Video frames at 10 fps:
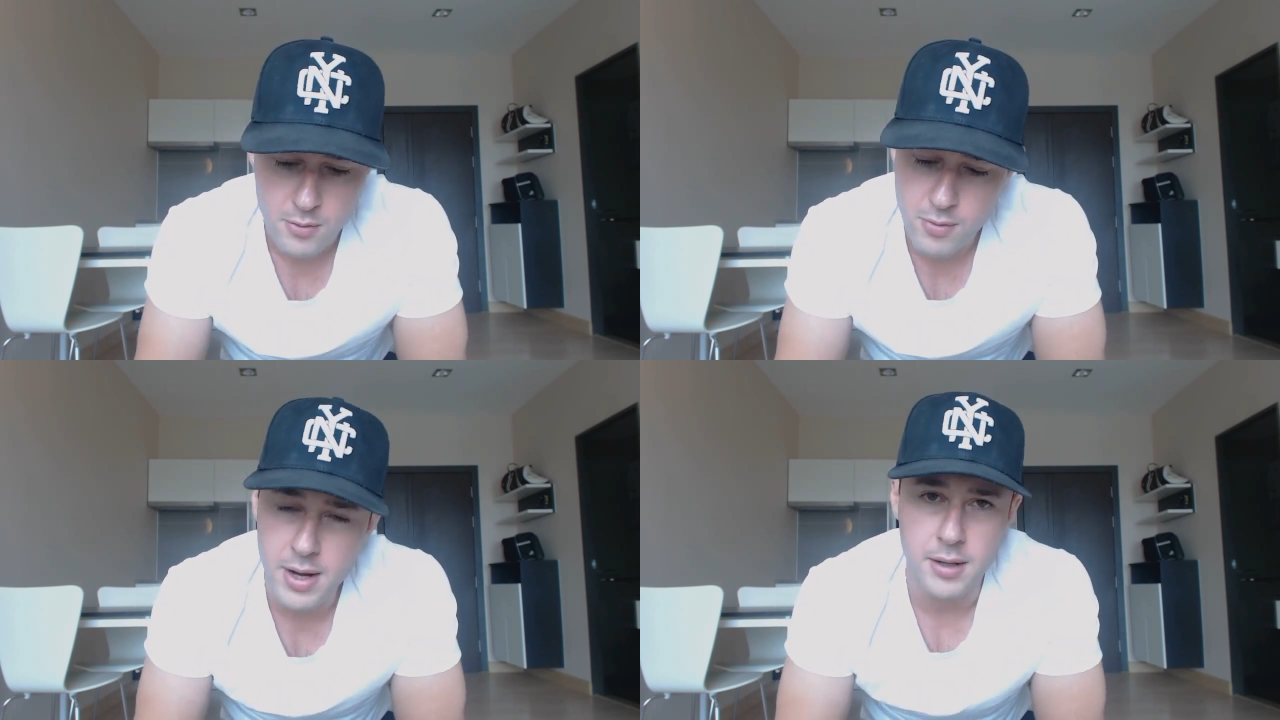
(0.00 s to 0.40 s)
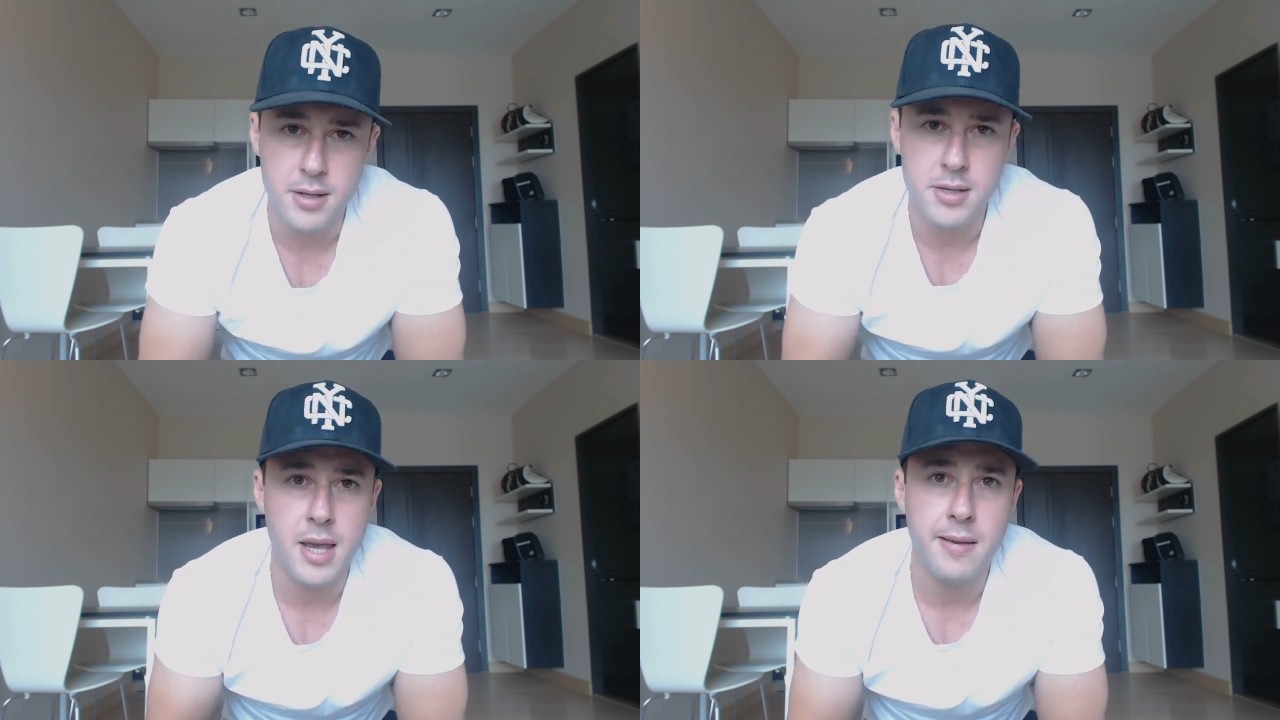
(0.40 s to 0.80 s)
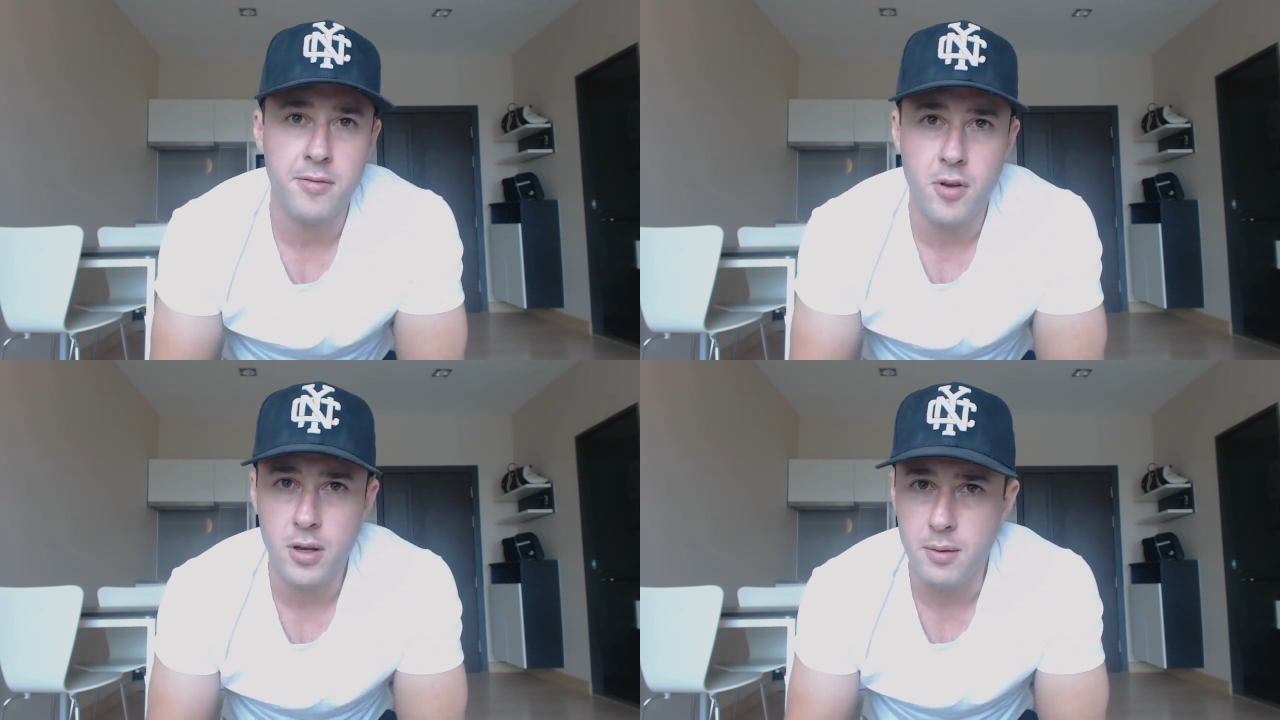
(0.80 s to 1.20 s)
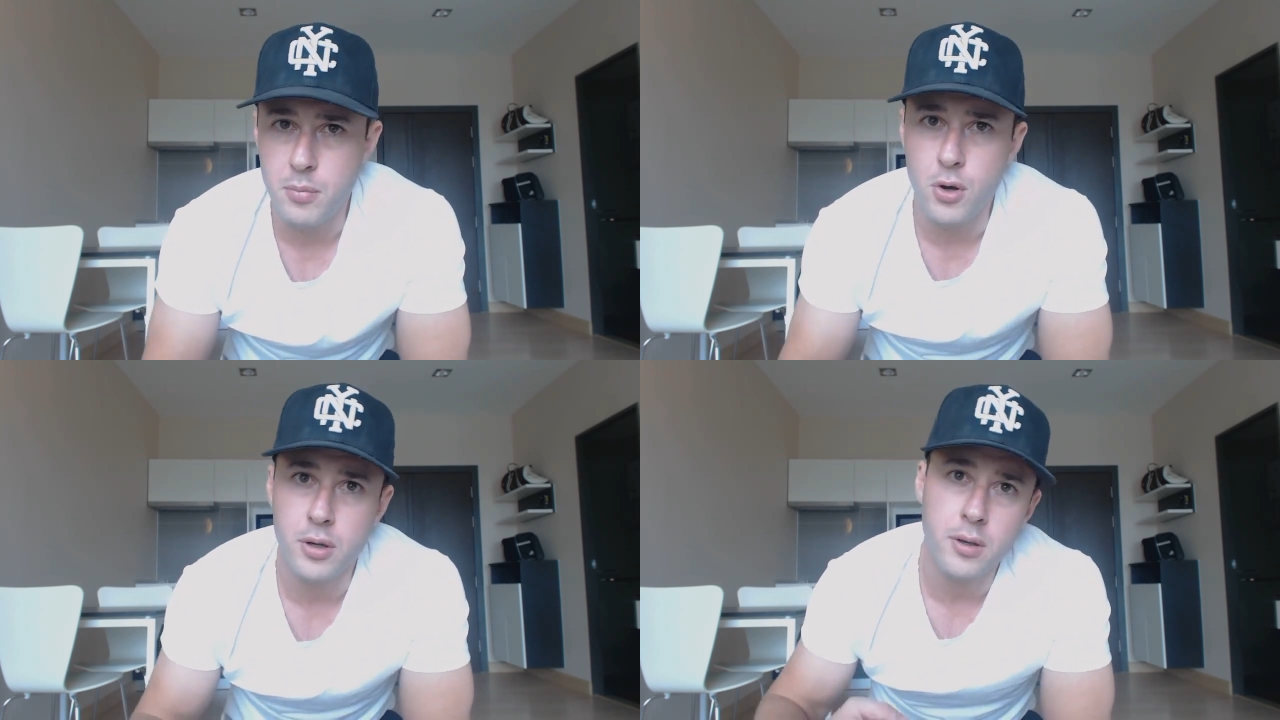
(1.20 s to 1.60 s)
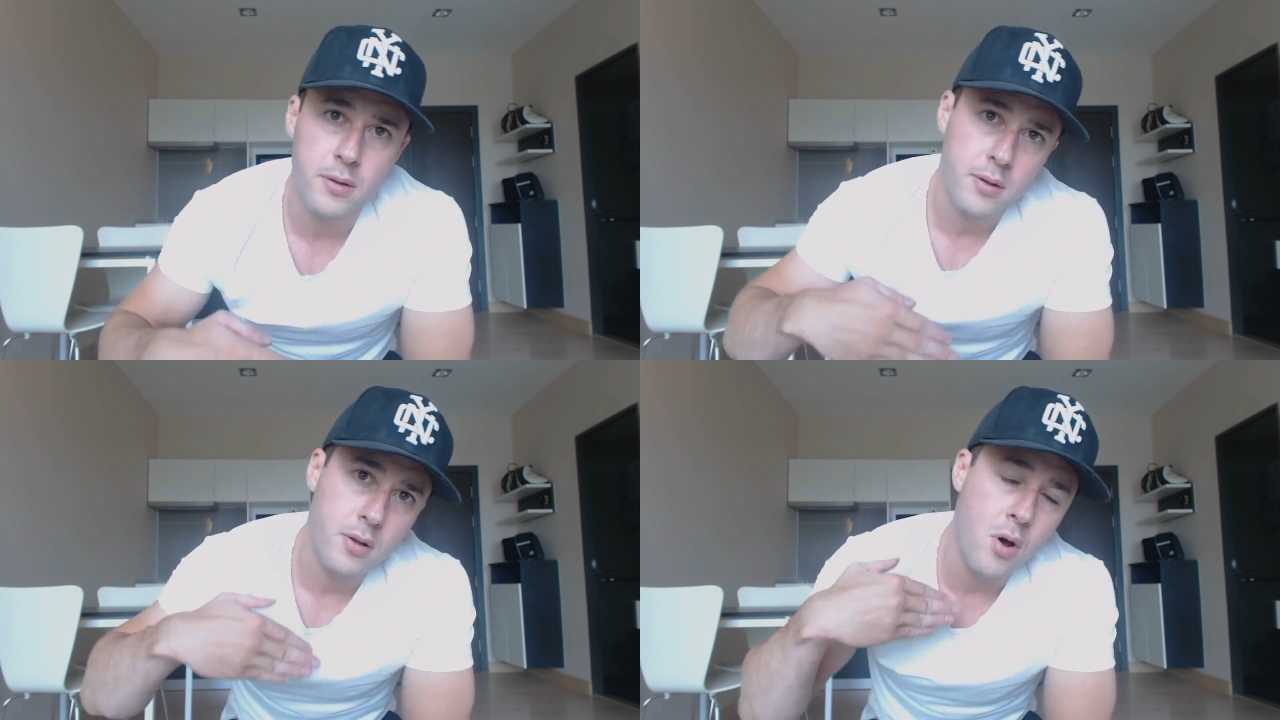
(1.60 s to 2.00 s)
writing the same fucking book
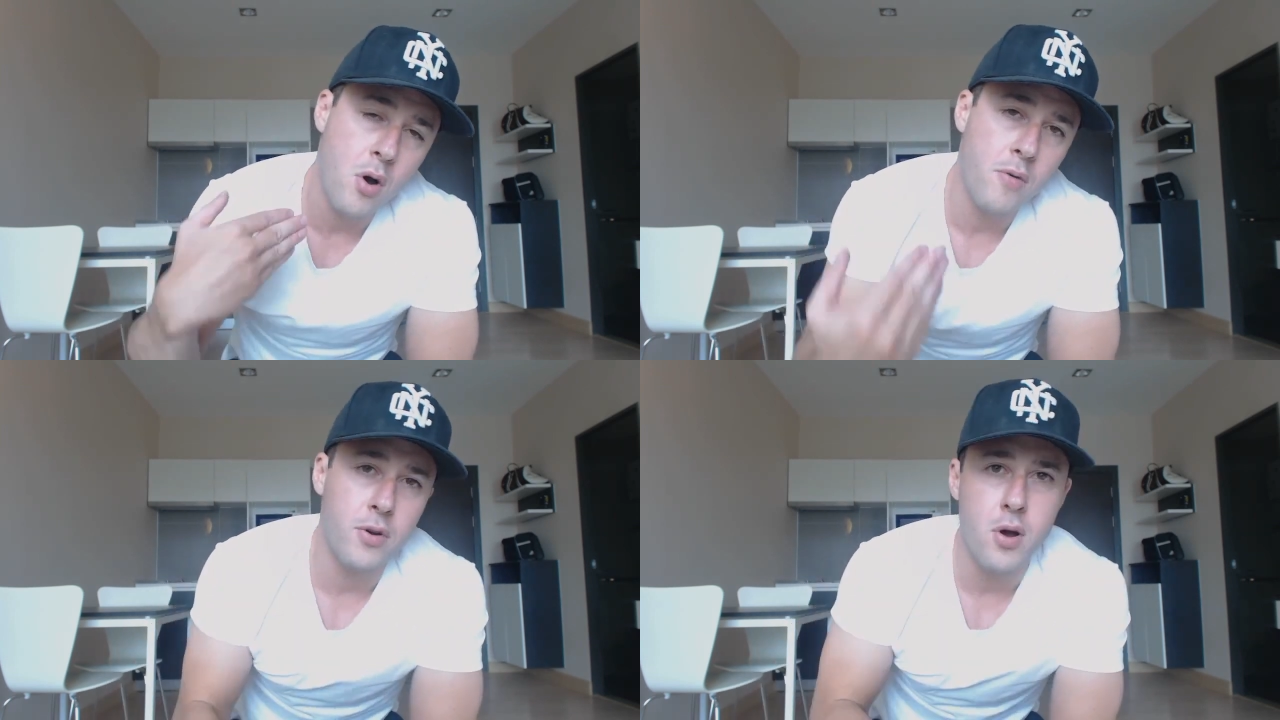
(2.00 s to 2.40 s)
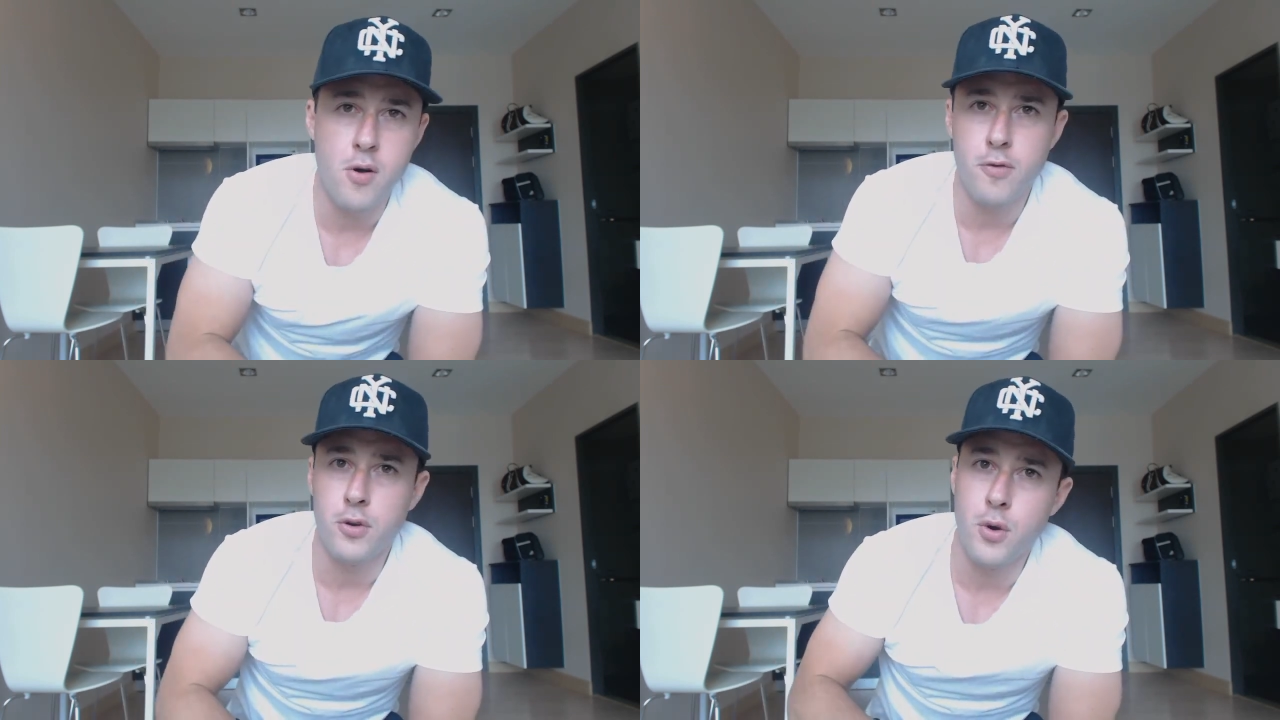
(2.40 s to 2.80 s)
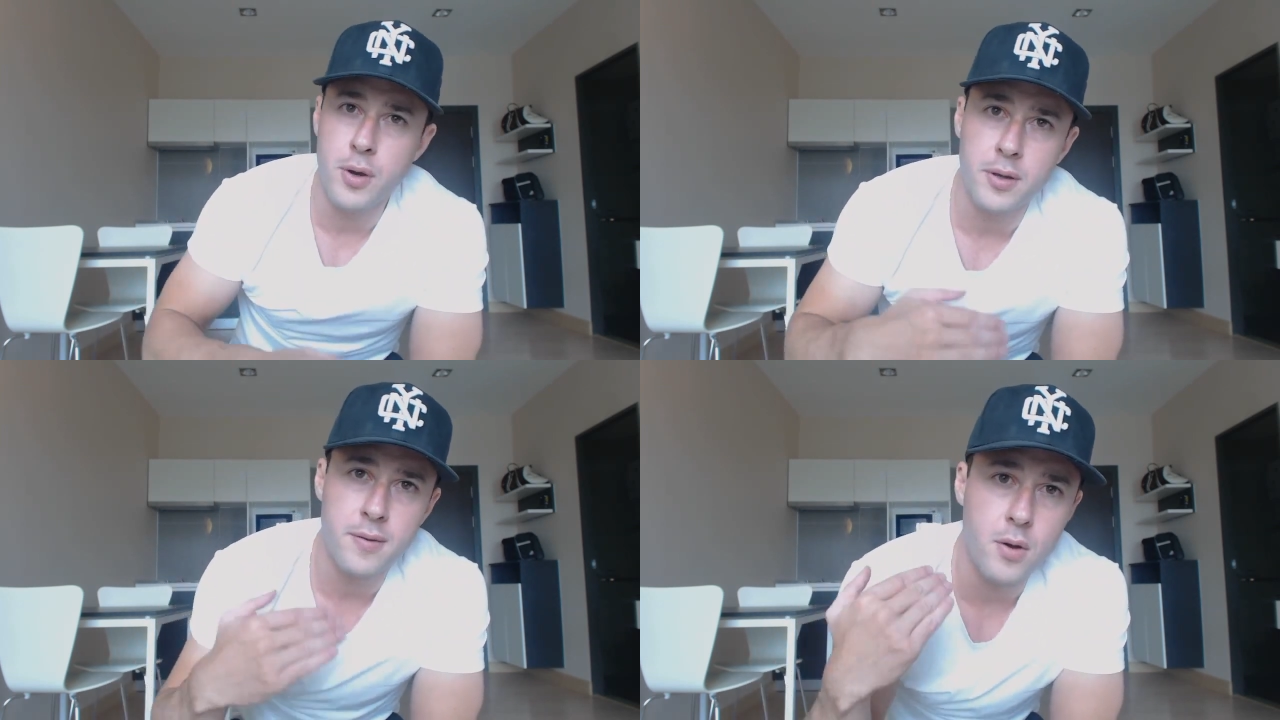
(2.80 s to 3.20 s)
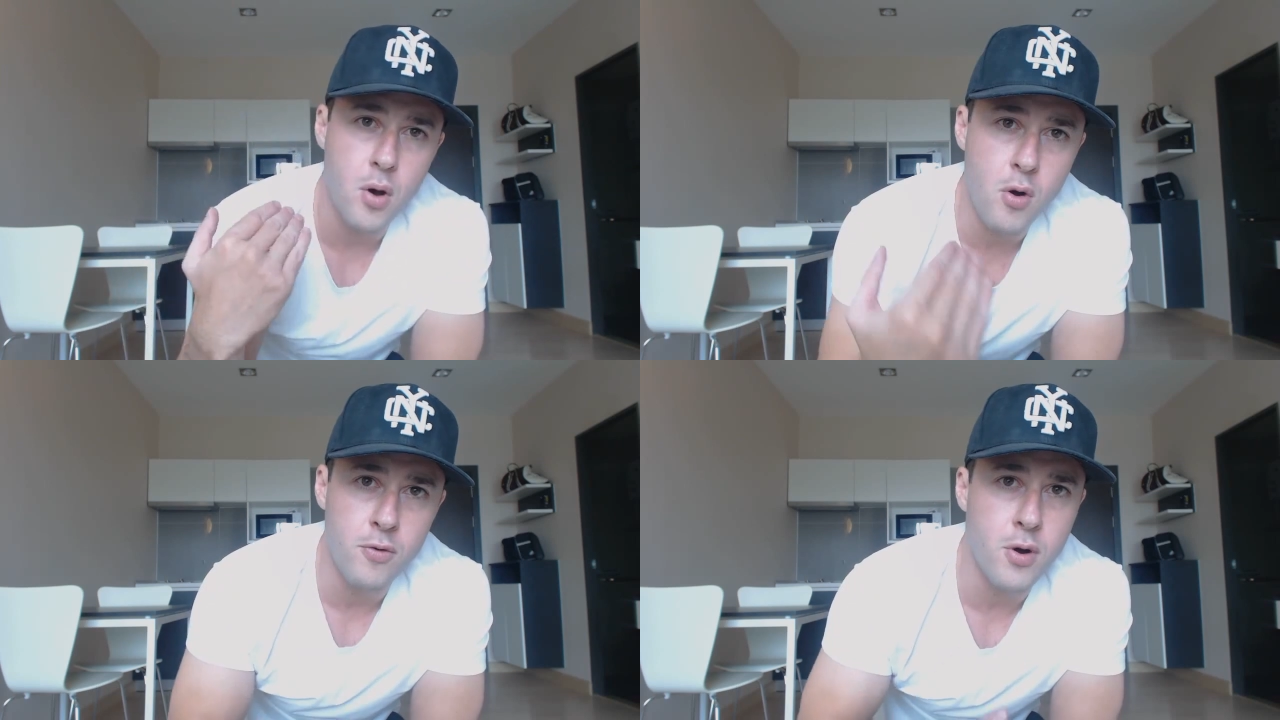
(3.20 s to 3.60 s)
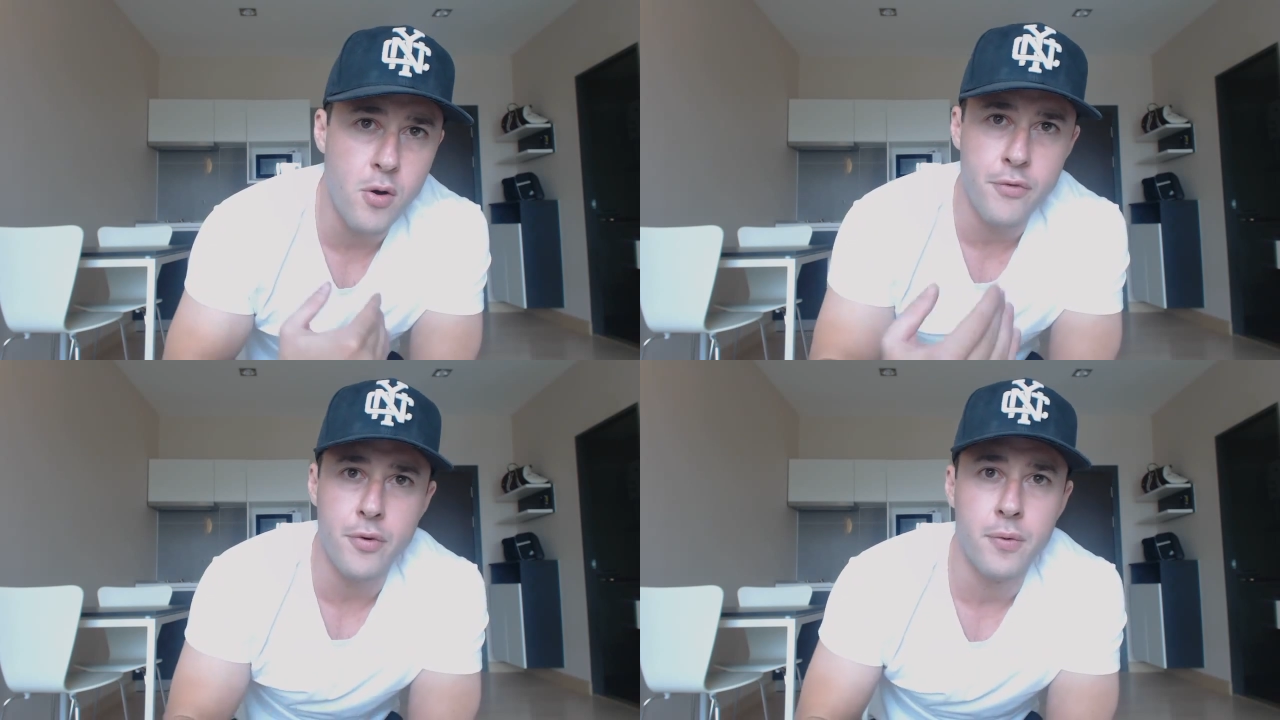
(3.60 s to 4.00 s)
over and over, going over and
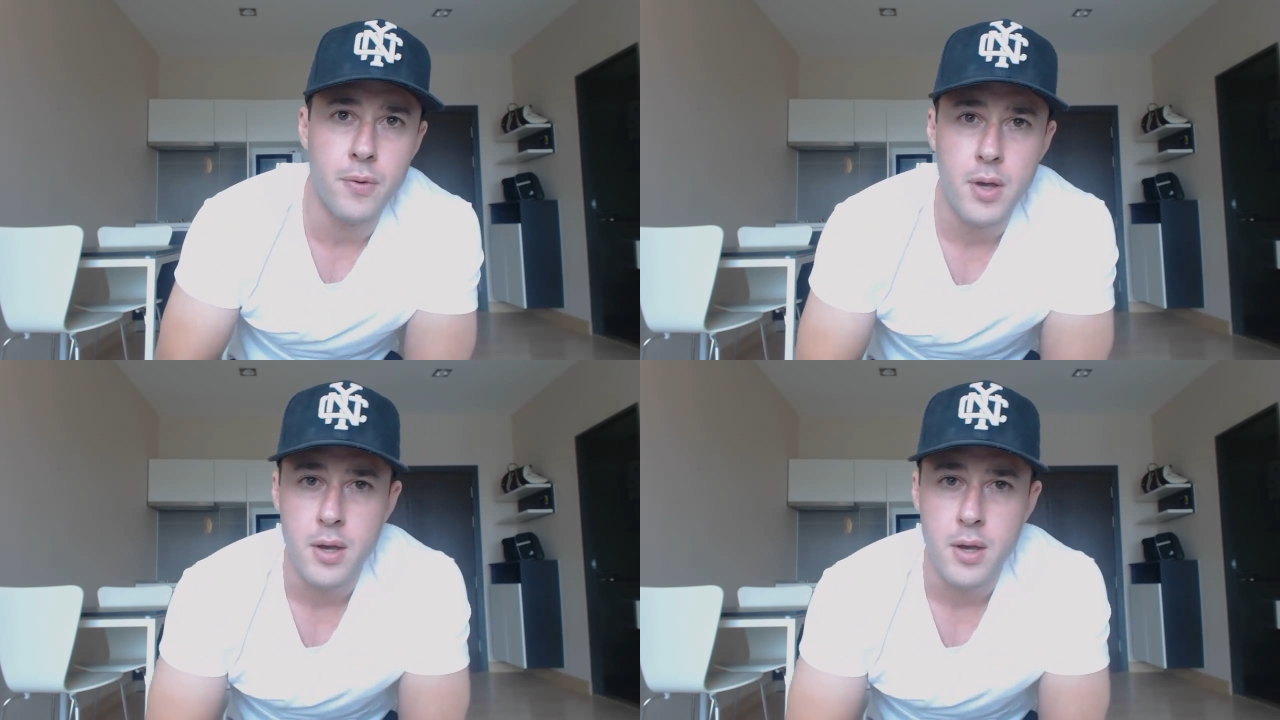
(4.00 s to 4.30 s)
over